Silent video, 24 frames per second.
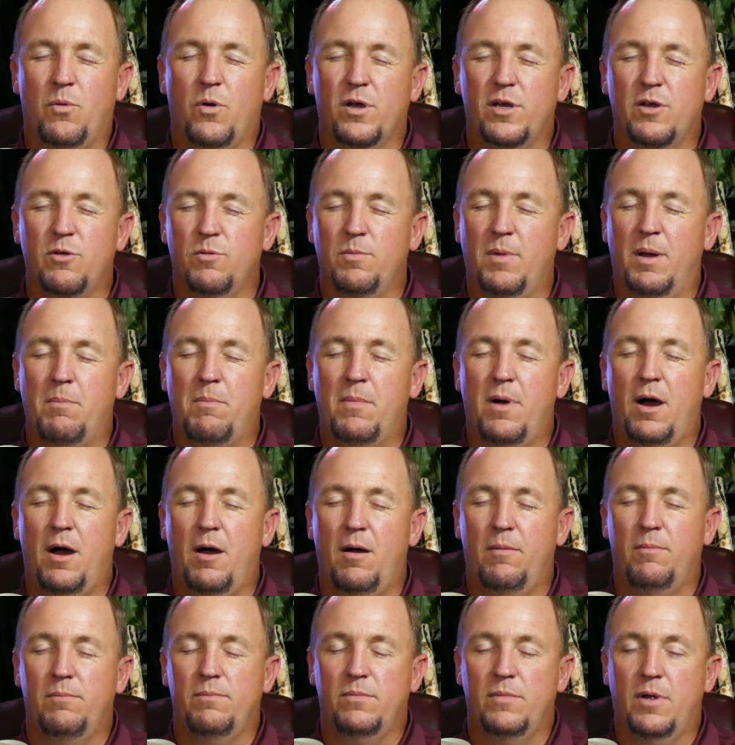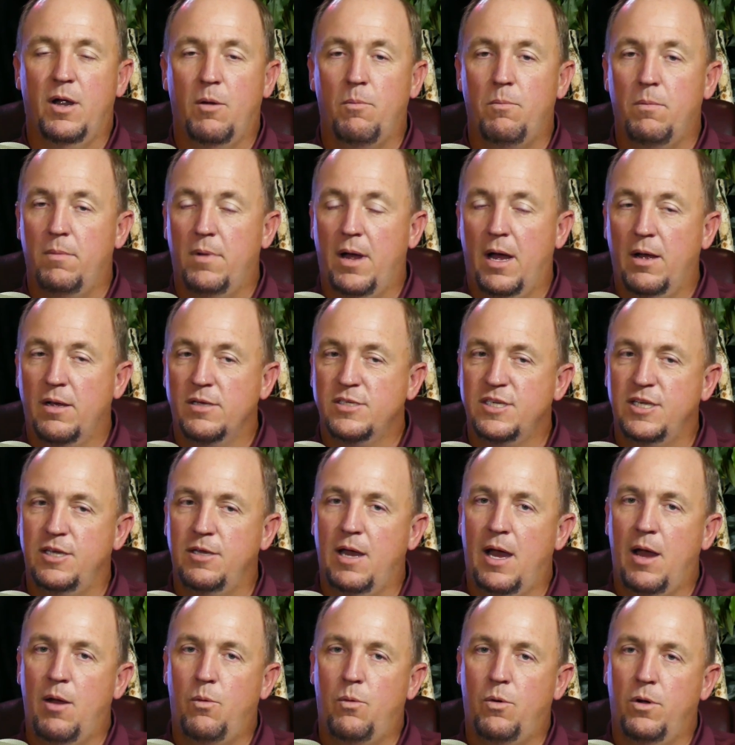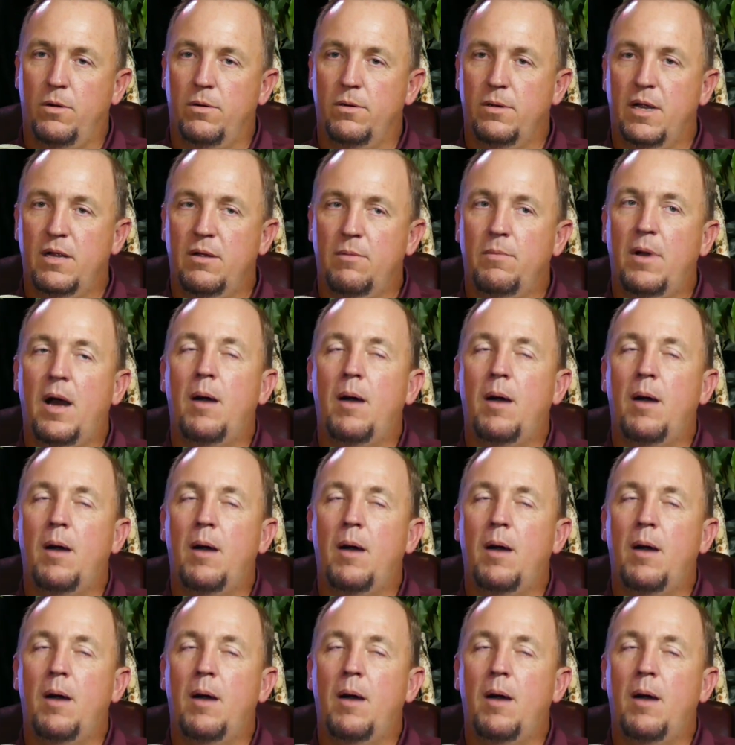with my mom. My